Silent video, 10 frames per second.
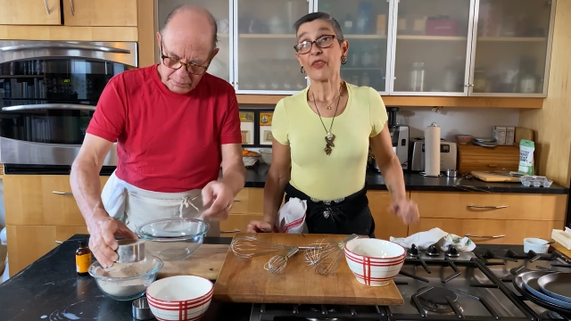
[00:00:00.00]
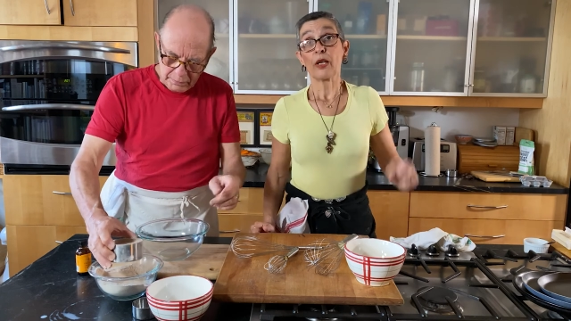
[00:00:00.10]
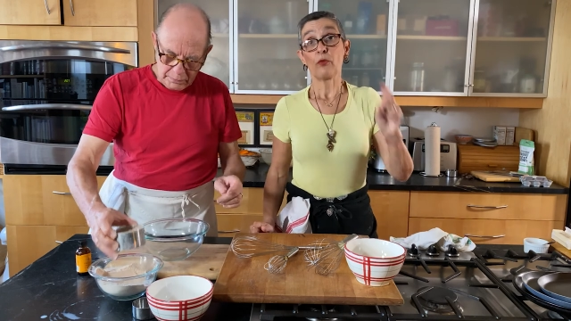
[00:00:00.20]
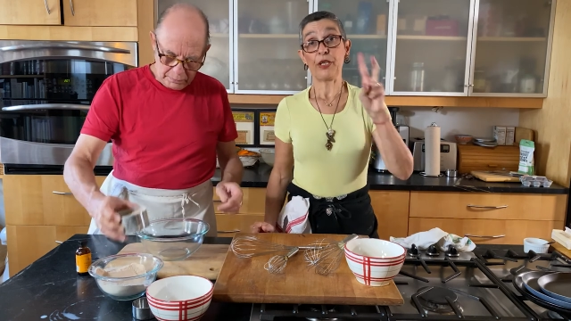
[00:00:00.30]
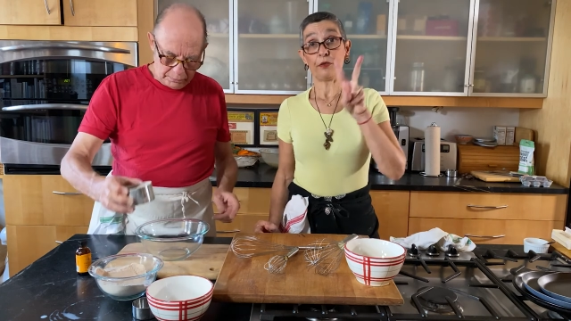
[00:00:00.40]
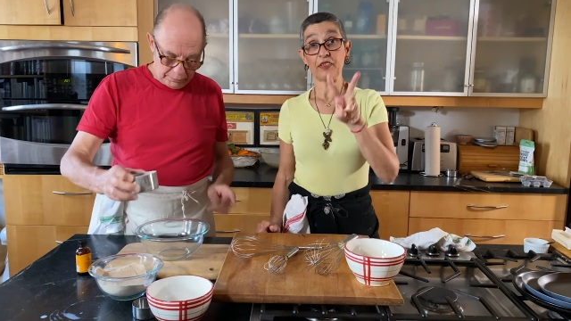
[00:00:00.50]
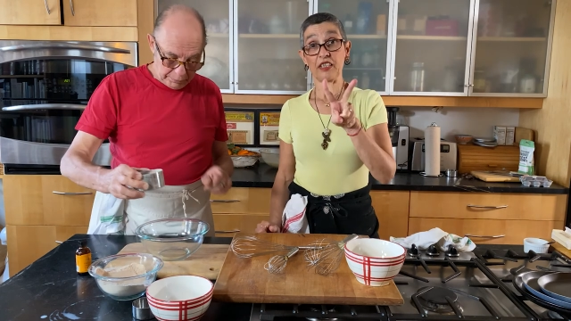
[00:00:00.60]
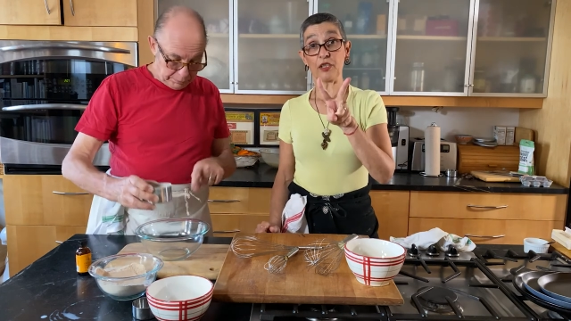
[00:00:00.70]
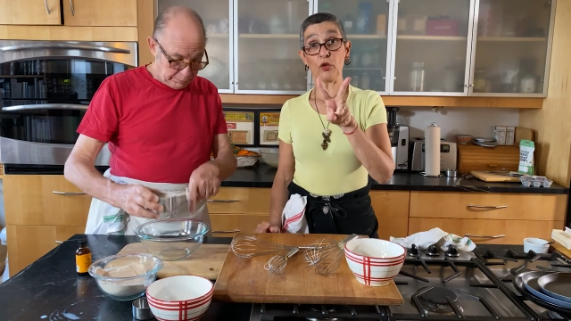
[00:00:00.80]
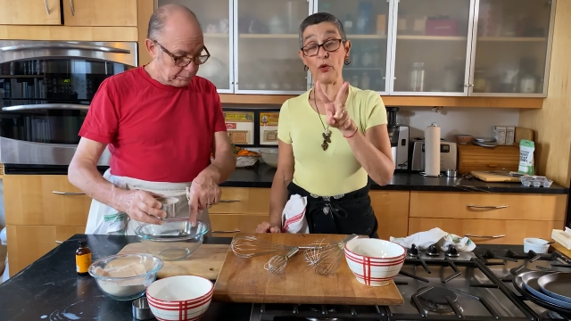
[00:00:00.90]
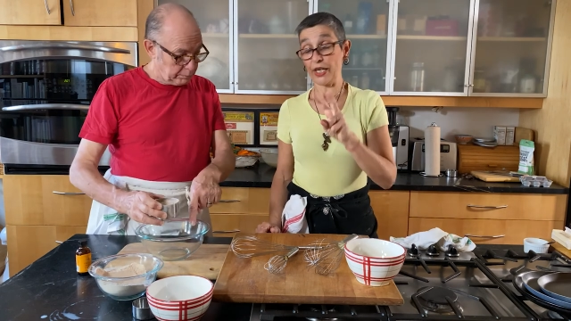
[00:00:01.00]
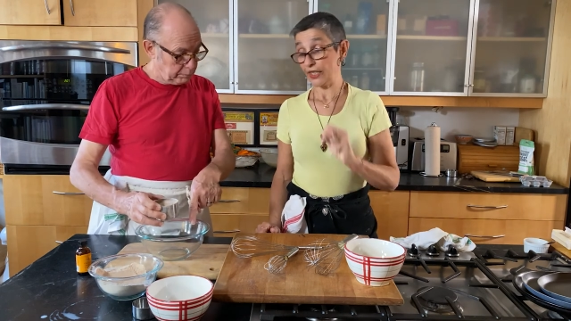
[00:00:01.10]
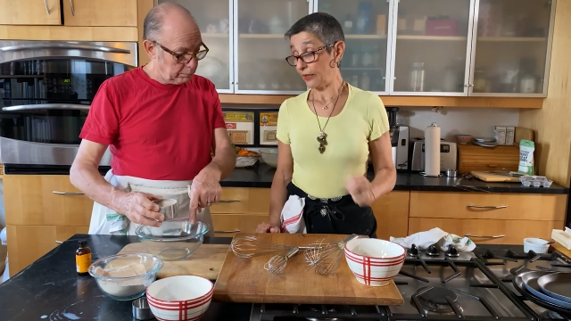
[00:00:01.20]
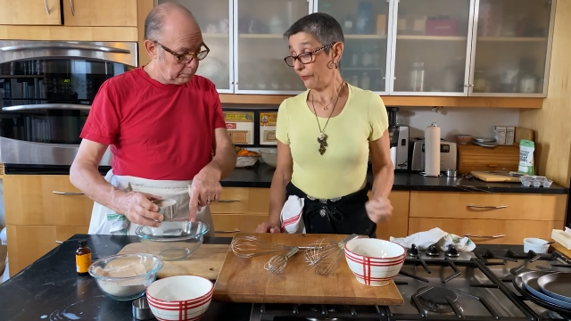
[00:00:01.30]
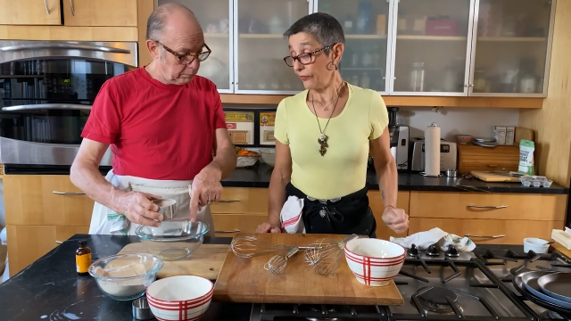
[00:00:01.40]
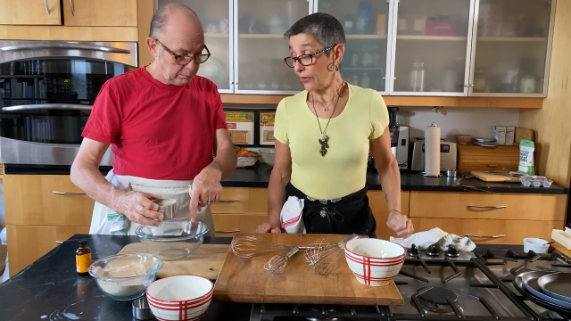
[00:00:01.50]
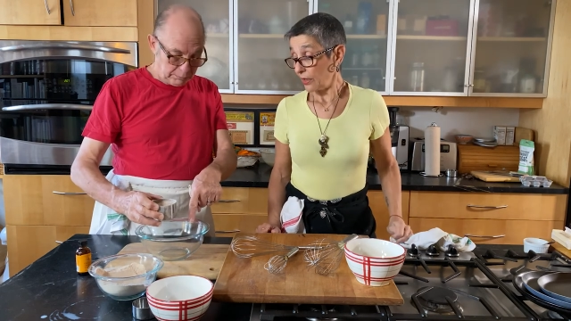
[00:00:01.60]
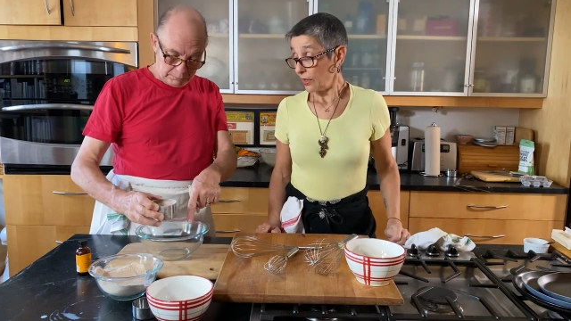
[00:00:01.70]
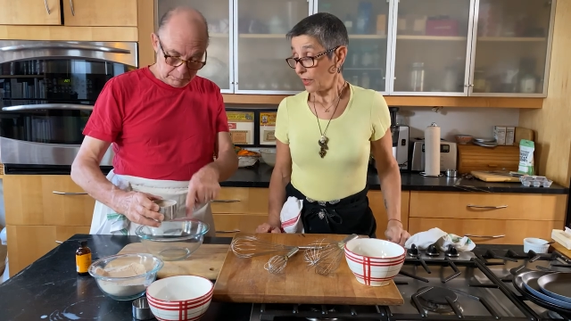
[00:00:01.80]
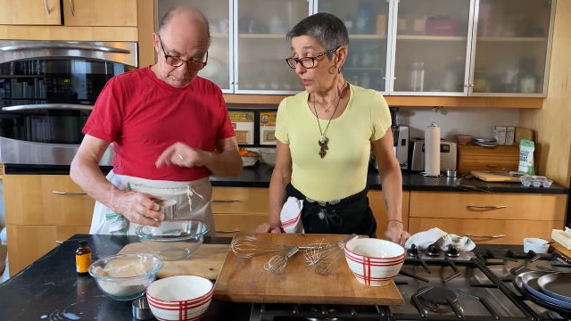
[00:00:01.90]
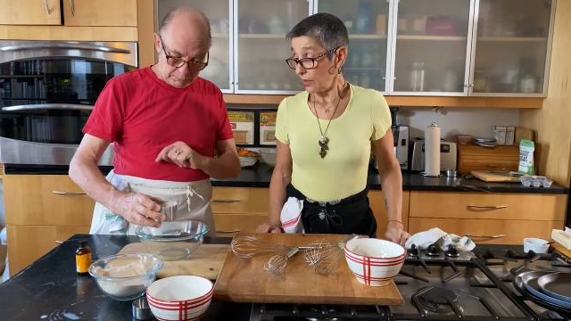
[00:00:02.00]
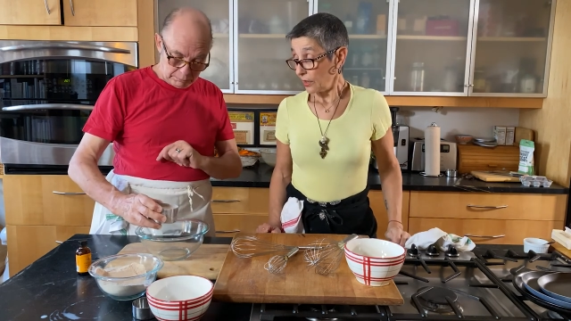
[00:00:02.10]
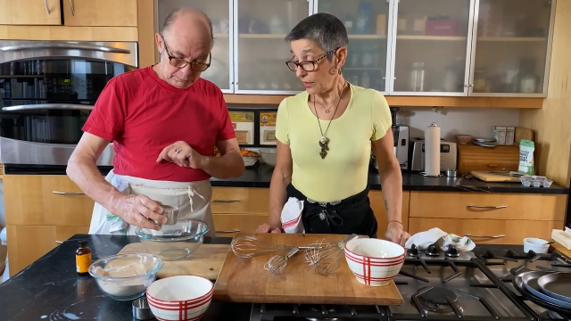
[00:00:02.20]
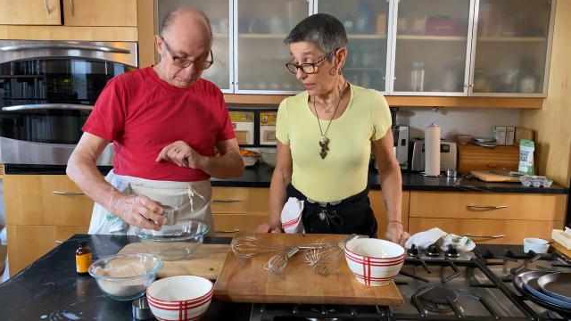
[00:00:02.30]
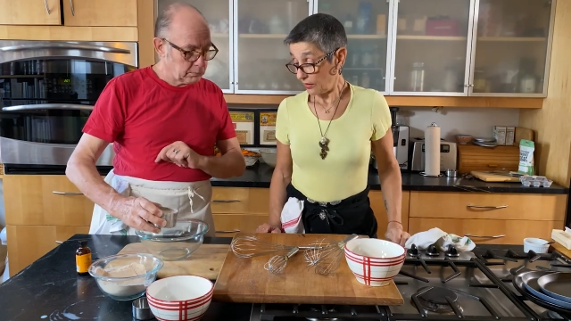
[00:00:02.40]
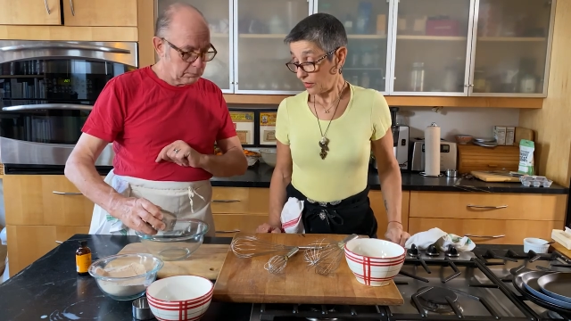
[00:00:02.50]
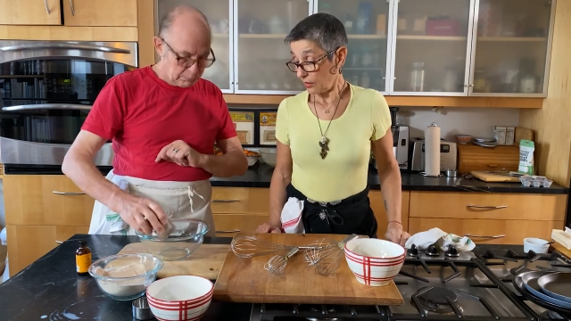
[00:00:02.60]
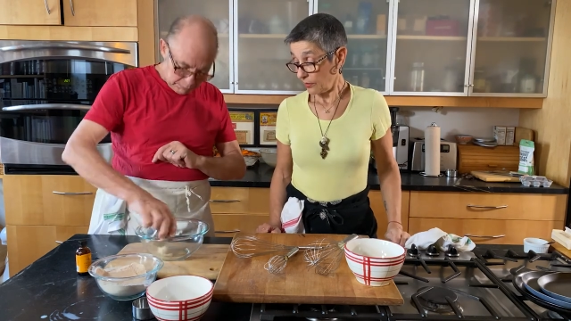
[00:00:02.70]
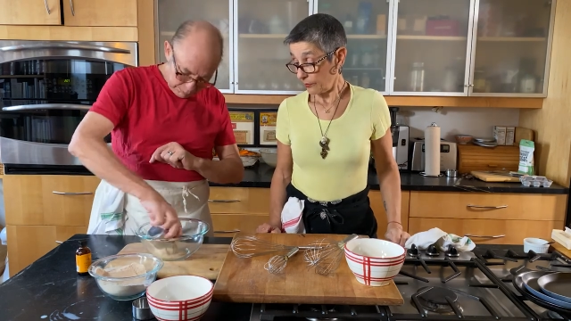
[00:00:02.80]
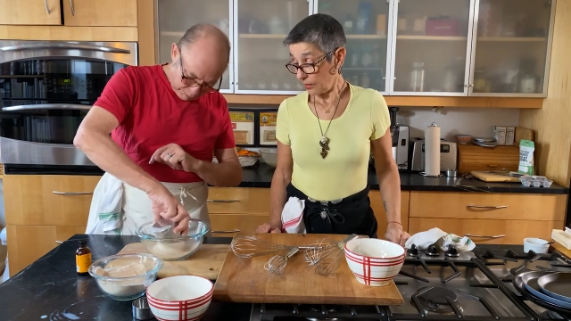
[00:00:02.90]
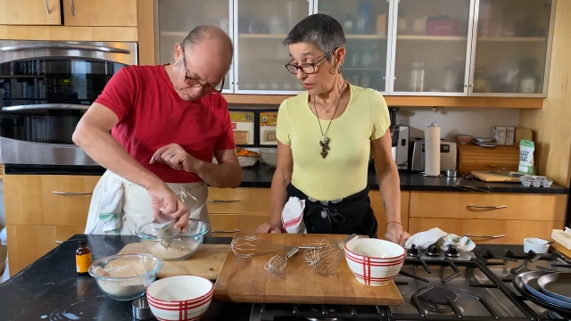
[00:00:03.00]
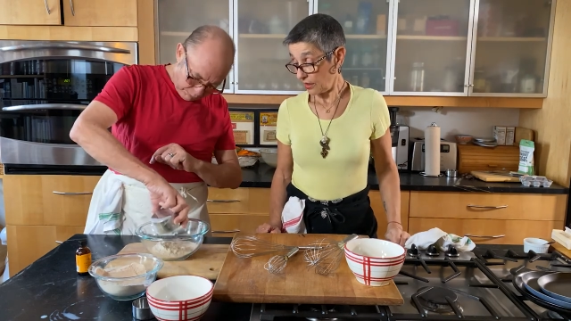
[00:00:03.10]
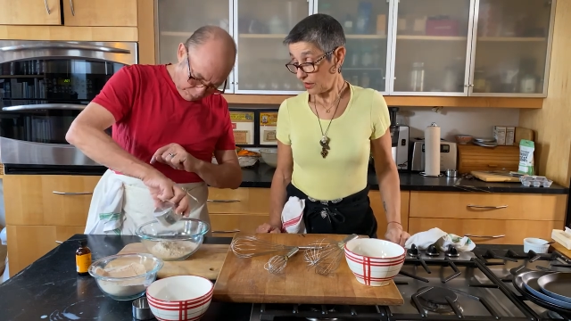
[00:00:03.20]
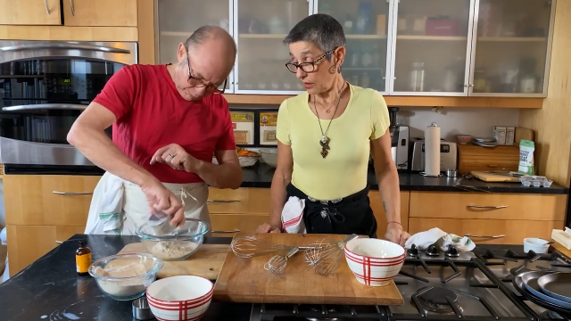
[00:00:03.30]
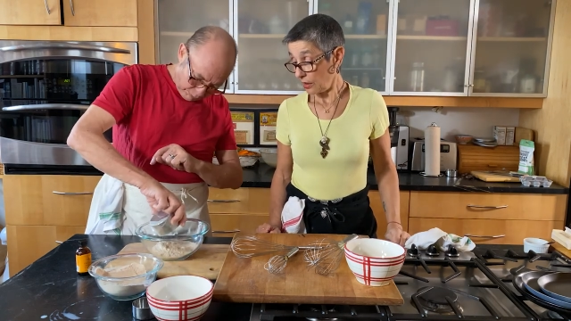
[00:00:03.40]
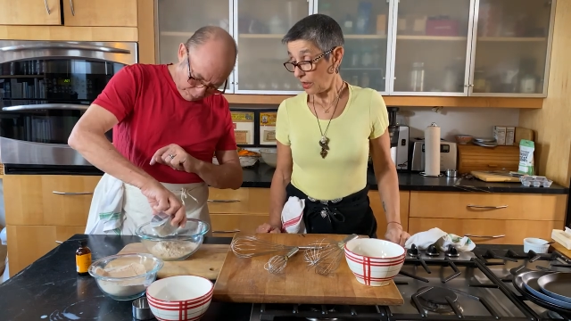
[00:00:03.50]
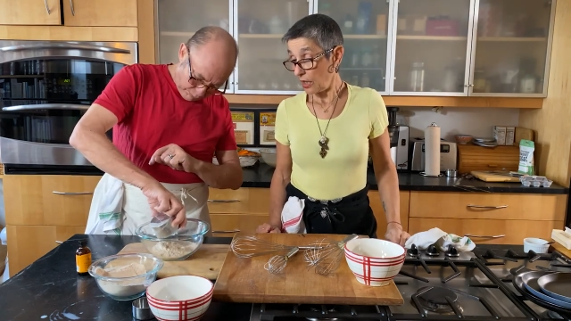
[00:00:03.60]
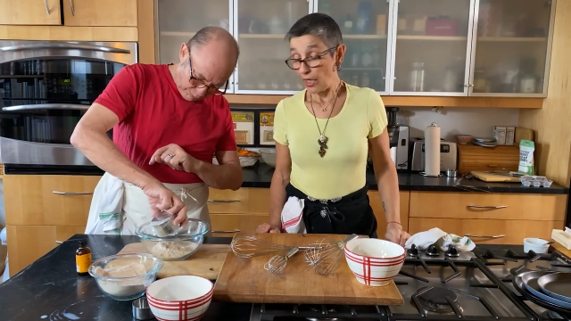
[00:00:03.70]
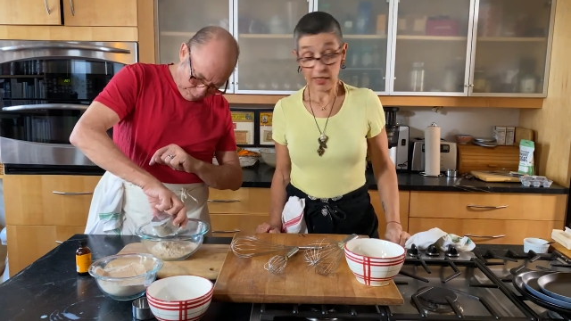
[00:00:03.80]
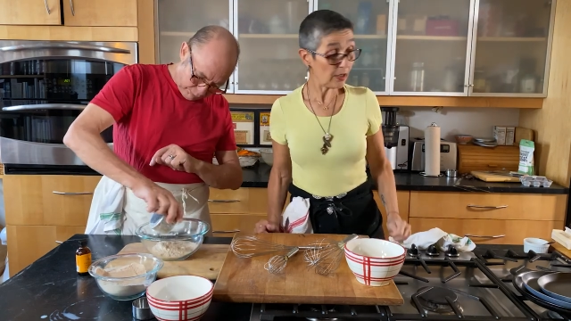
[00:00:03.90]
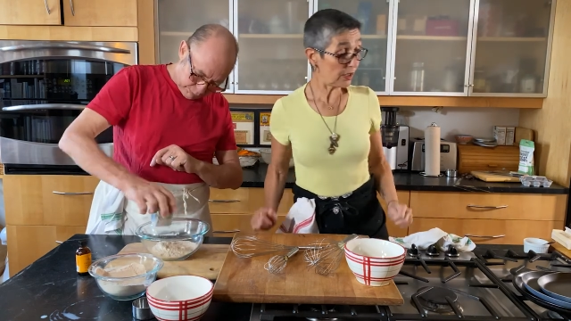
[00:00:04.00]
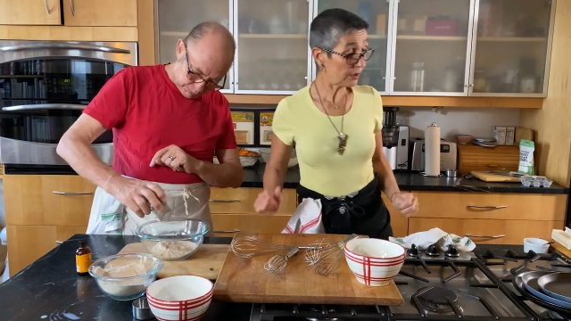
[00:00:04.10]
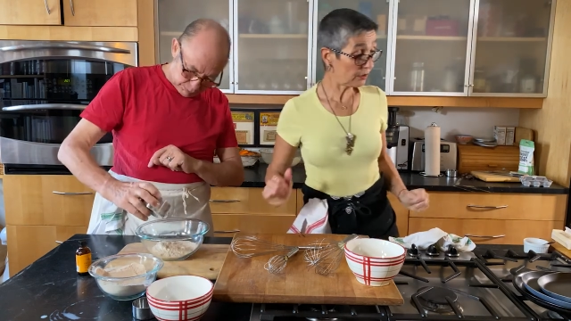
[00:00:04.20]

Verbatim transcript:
Speaker 1: we use it two ways. Yes, please. And a little